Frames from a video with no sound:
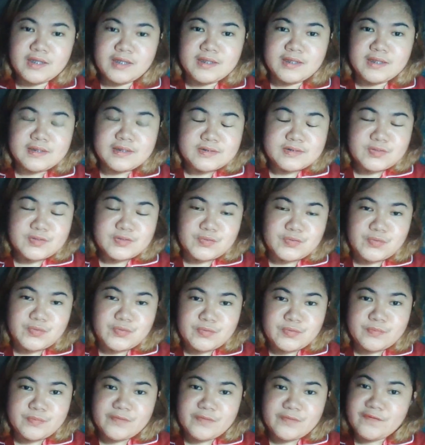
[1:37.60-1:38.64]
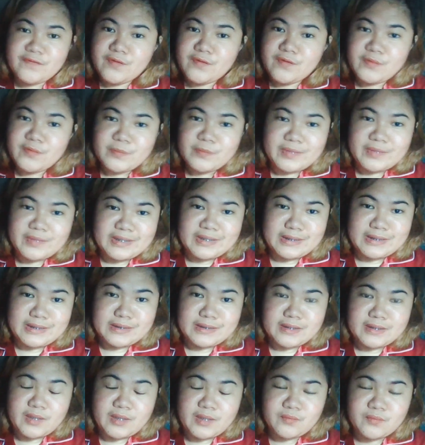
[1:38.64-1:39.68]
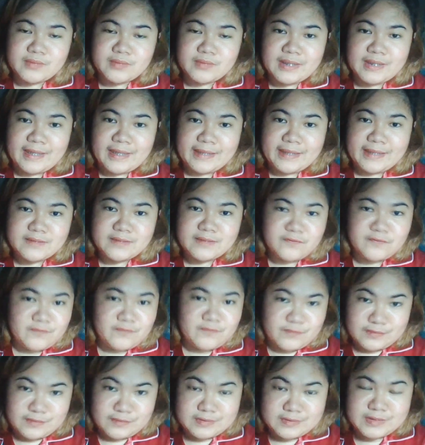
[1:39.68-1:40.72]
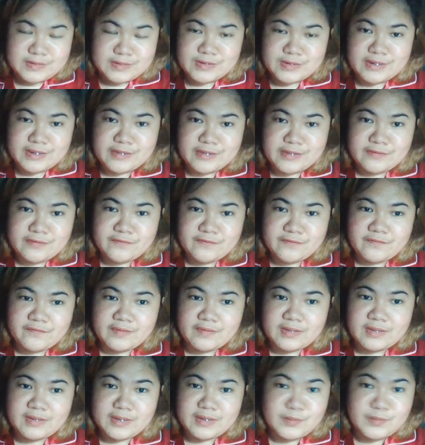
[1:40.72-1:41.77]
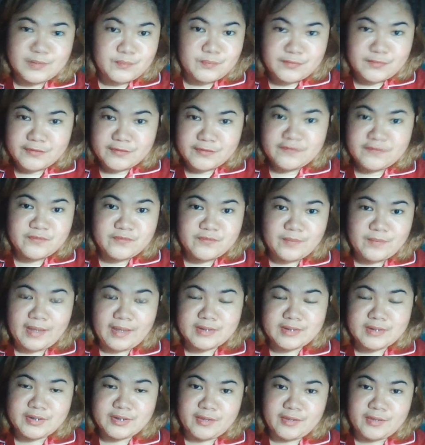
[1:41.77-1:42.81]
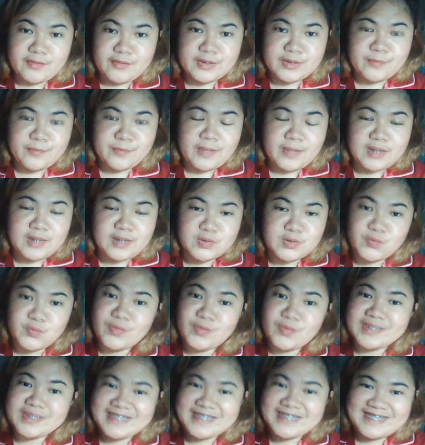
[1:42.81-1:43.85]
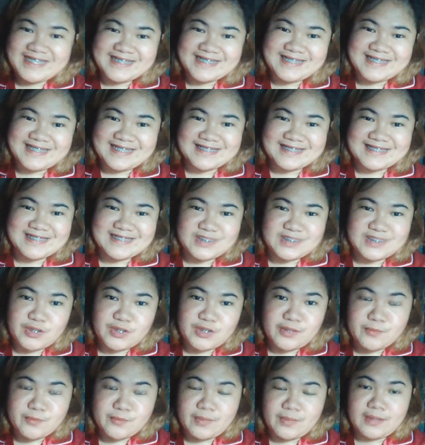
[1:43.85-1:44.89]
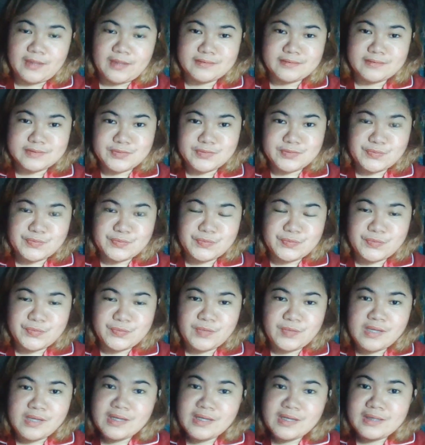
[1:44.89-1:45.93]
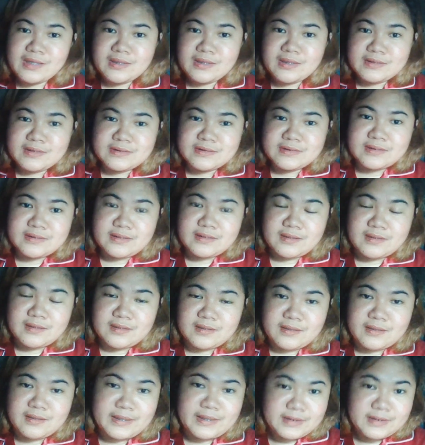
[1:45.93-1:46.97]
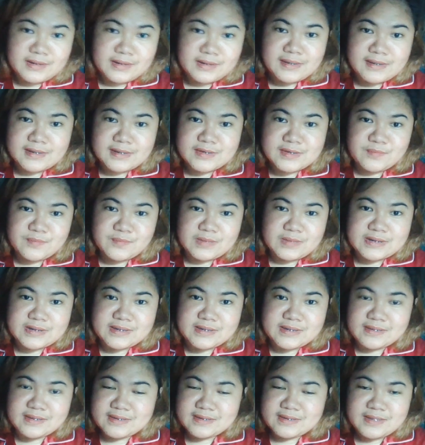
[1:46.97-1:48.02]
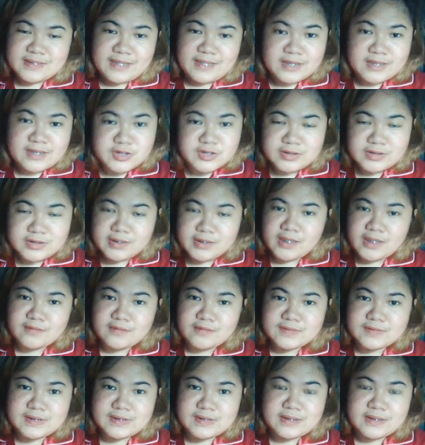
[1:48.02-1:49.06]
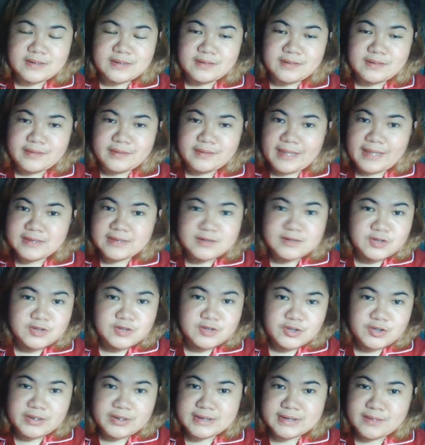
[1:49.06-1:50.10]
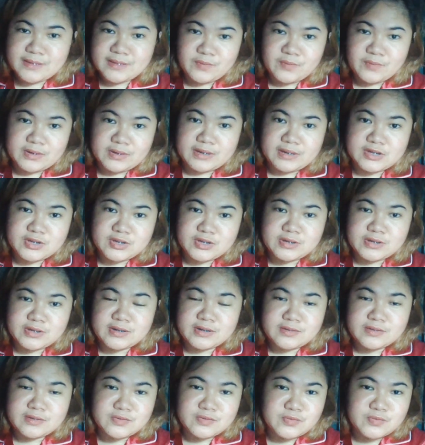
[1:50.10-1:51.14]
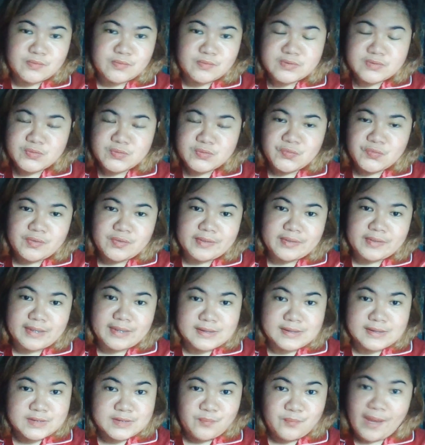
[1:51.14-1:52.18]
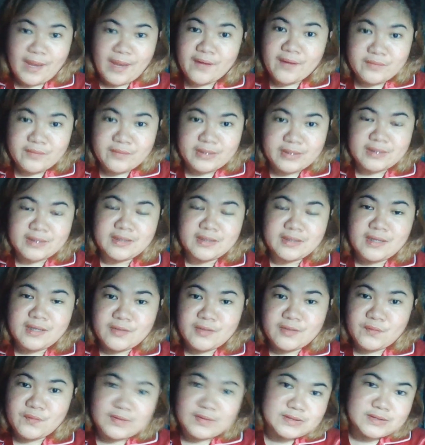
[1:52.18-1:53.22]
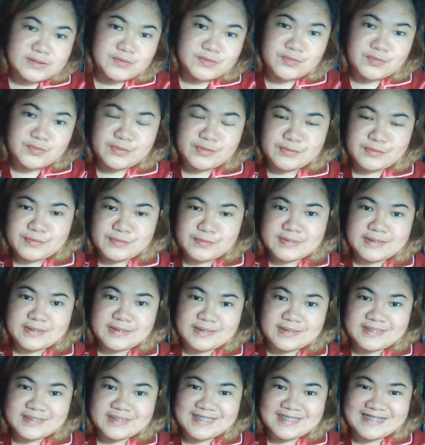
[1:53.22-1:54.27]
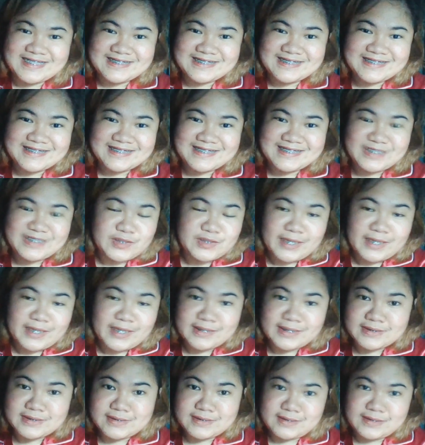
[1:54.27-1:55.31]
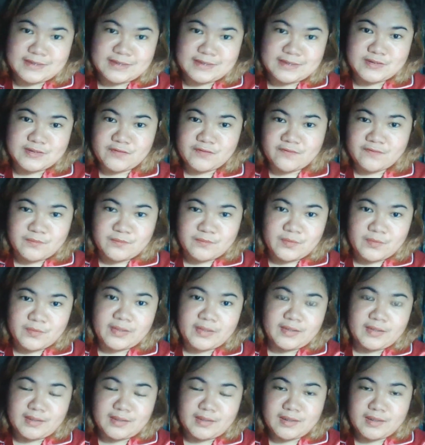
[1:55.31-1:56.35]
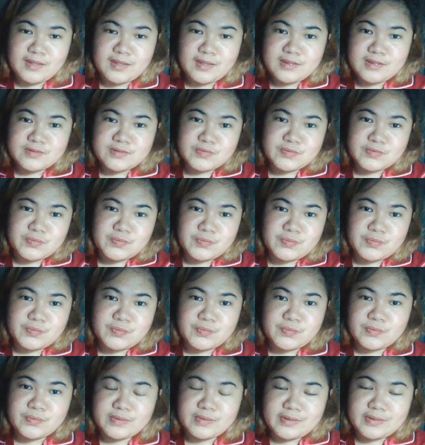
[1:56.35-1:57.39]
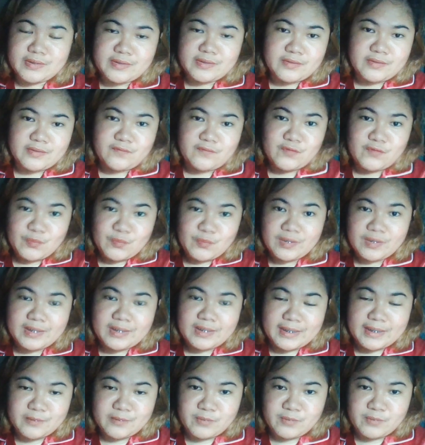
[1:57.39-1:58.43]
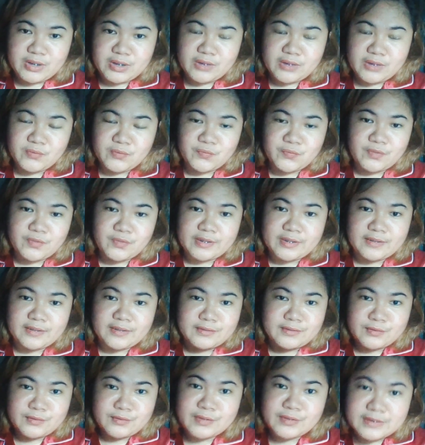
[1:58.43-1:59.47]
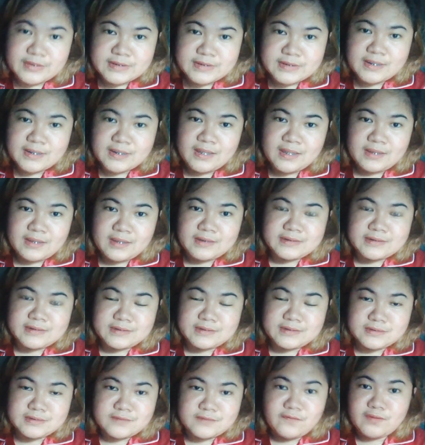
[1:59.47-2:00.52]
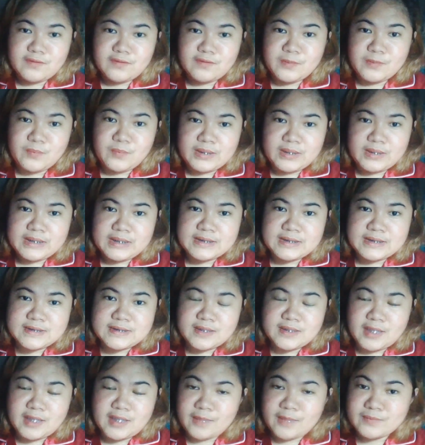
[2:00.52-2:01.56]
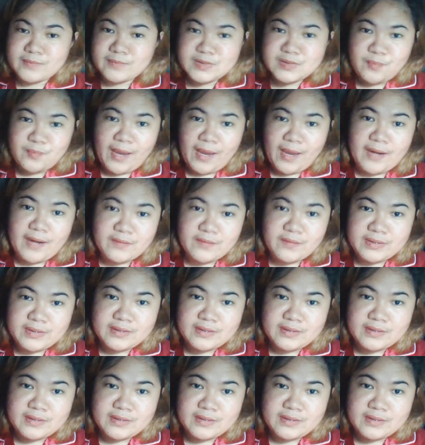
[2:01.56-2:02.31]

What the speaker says: So before we begin, I would like first to give a brief background about what NCLEX is all about. So NCLEX means it is a National Council licensure examination to those who are aspiring registered nurses in the United States of America. So if you are like me, who are a nurse in the Philippines, and I'm aspiring